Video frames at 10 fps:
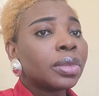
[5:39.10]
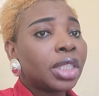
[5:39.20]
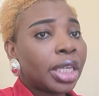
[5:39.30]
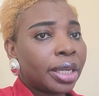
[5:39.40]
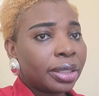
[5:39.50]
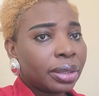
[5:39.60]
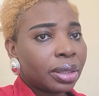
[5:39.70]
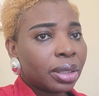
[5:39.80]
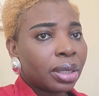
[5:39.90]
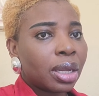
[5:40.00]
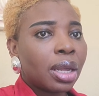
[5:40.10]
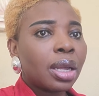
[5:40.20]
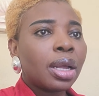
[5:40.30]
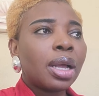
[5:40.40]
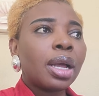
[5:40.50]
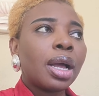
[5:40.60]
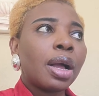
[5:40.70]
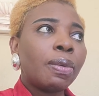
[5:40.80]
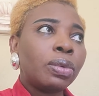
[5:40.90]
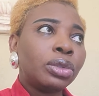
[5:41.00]
Then
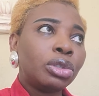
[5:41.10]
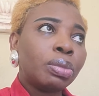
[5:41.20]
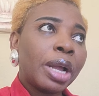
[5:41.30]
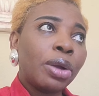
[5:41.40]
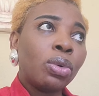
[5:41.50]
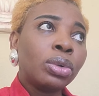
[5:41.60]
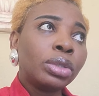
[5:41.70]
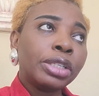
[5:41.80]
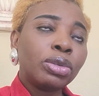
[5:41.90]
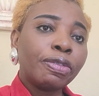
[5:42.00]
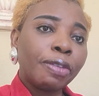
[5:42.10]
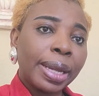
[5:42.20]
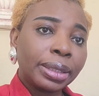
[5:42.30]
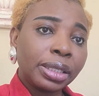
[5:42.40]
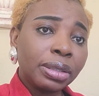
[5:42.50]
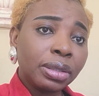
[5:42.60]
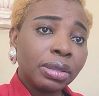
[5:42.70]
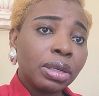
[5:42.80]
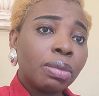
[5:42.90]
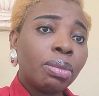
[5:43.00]
I will do my own little findings,
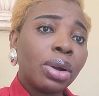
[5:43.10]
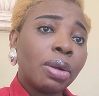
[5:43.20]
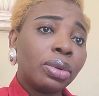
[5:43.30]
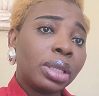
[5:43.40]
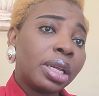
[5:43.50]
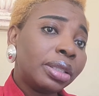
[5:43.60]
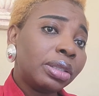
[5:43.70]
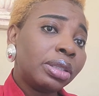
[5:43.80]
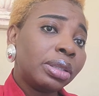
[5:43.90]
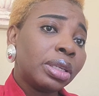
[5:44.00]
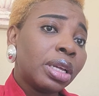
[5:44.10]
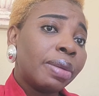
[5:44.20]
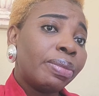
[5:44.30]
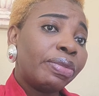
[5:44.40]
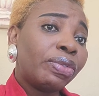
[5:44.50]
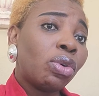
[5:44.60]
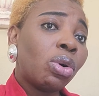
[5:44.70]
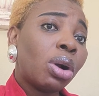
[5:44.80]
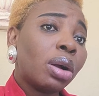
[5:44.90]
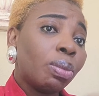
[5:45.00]
but I will let
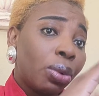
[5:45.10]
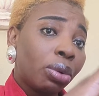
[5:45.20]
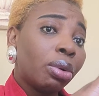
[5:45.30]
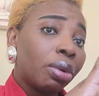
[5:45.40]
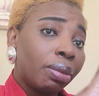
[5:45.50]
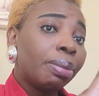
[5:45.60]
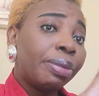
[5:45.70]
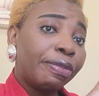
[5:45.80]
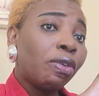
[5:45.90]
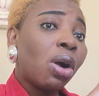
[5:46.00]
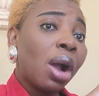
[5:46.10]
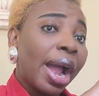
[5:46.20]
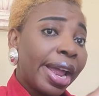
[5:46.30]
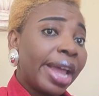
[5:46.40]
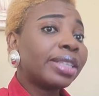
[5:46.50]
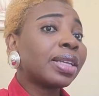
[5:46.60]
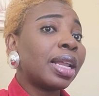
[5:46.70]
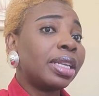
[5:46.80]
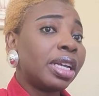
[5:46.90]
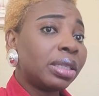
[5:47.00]
before but before I
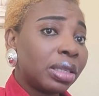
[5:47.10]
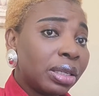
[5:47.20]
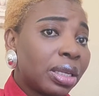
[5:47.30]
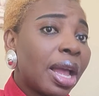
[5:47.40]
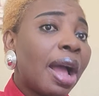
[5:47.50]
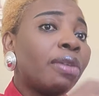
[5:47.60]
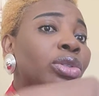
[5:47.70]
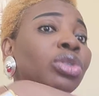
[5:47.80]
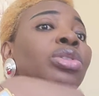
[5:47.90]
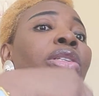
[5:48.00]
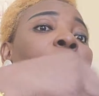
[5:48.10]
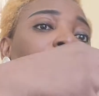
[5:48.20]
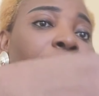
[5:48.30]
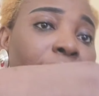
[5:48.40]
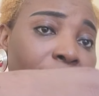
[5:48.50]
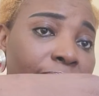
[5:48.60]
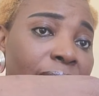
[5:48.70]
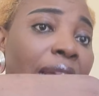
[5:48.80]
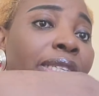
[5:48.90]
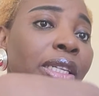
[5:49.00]
escalate it, I will do something.
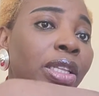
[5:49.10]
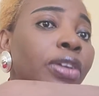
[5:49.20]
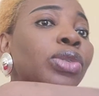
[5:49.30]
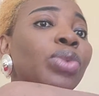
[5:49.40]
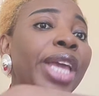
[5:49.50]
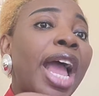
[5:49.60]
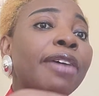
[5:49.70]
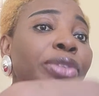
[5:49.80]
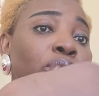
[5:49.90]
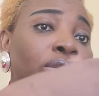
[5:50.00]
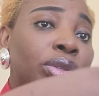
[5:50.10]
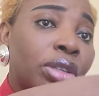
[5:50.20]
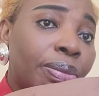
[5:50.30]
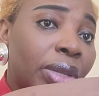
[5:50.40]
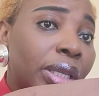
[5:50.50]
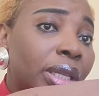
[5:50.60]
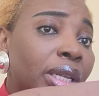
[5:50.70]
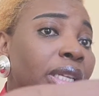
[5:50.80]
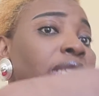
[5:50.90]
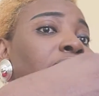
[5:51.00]
As a nurse, we have to do something.
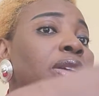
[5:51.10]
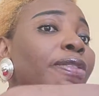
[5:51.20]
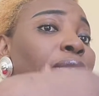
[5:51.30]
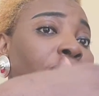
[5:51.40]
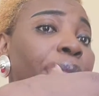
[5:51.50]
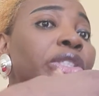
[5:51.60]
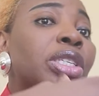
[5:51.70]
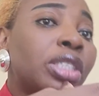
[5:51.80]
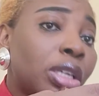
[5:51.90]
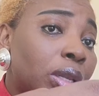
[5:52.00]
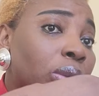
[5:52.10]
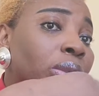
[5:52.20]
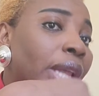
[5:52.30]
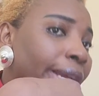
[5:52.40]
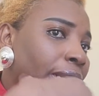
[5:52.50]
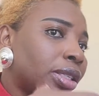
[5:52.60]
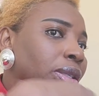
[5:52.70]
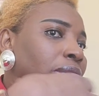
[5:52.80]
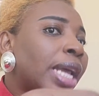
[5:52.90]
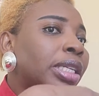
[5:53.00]
It's not for the patient alone. Like I
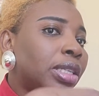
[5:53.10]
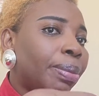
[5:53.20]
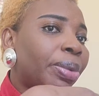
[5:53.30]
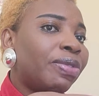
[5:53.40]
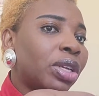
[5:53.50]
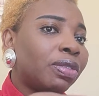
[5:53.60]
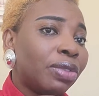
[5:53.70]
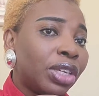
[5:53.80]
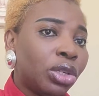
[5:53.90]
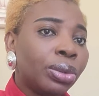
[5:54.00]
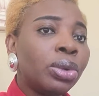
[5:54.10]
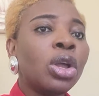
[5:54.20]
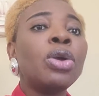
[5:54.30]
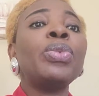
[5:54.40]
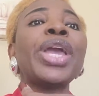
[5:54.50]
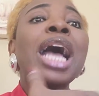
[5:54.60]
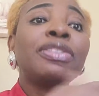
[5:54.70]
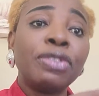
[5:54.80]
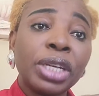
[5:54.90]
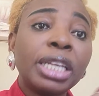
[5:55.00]
said in the previous video, we
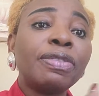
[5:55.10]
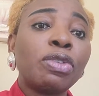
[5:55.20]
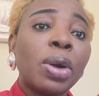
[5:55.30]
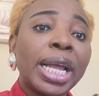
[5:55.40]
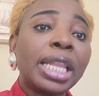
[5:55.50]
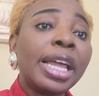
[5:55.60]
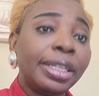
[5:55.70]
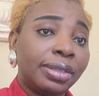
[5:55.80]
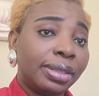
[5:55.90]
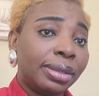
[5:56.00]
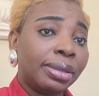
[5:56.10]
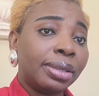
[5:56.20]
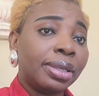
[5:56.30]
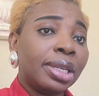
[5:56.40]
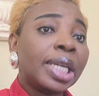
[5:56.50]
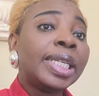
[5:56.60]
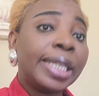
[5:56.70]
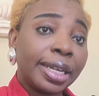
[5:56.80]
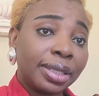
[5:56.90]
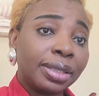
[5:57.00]
advocate for our clients.
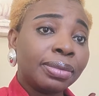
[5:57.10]
Yes.